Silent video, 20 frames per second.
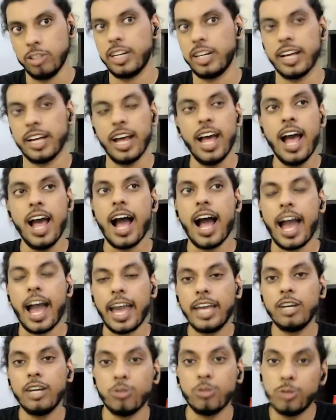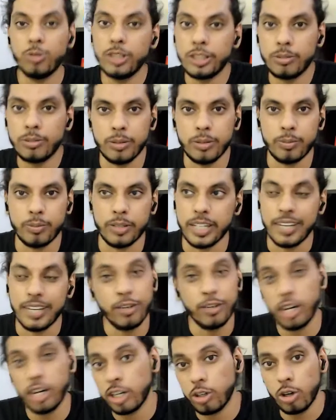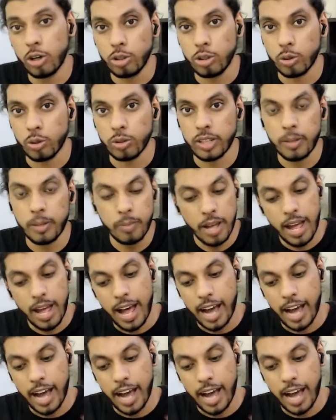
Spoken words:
It's like I know these people, even I don't know them.